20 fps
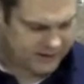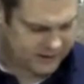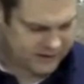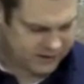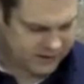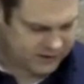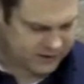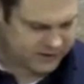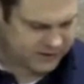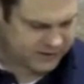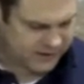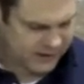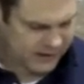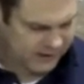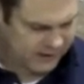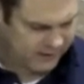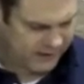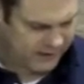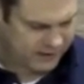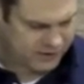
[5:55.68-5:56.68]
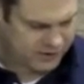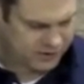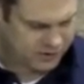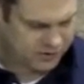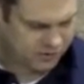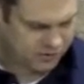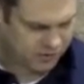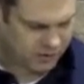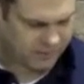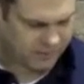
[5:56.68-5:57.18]
as does in that
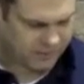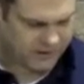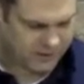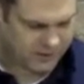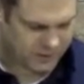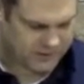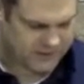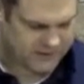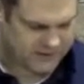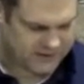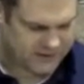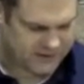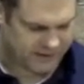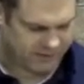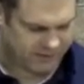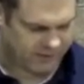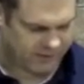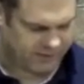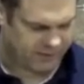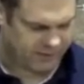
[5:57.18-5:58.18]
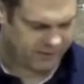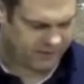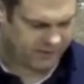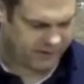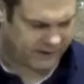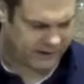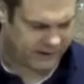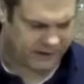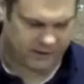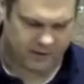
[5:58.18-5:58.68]
Deuteronomy 27,
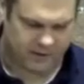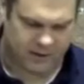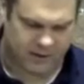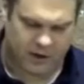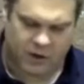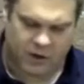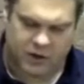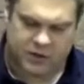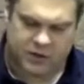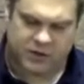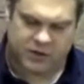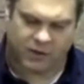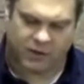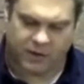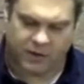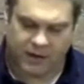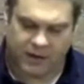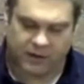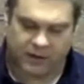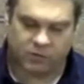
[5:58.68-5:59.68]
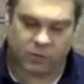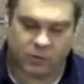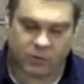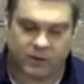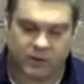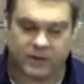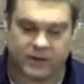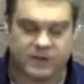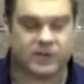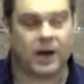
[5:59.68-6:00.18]
15. So these
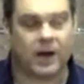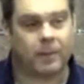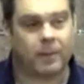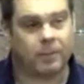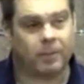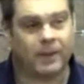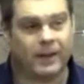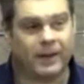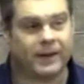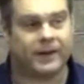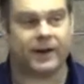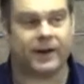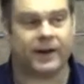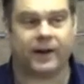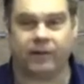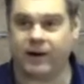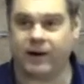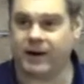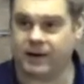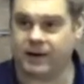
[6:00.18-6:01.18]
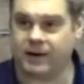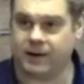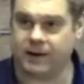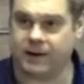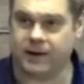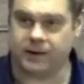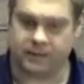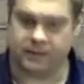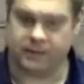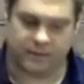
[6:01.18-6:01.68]
words apply
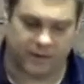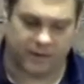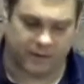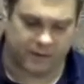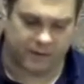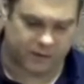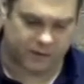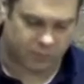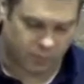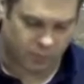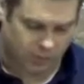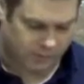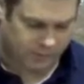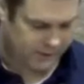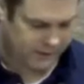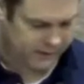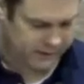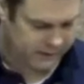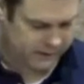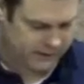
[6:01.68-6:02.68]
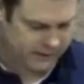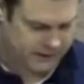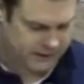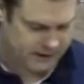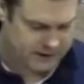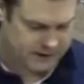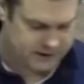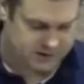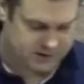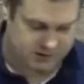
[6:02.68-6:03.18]
directly that this woman
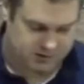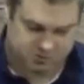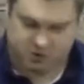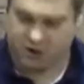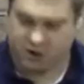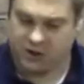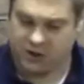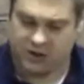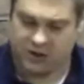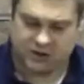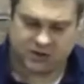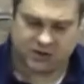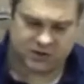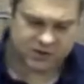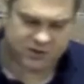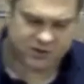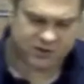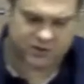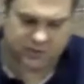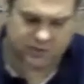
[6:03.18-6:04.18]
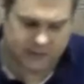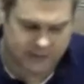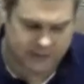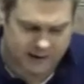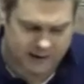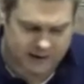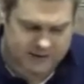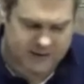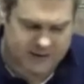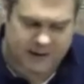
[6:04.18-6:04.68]
is cursed. She's doing the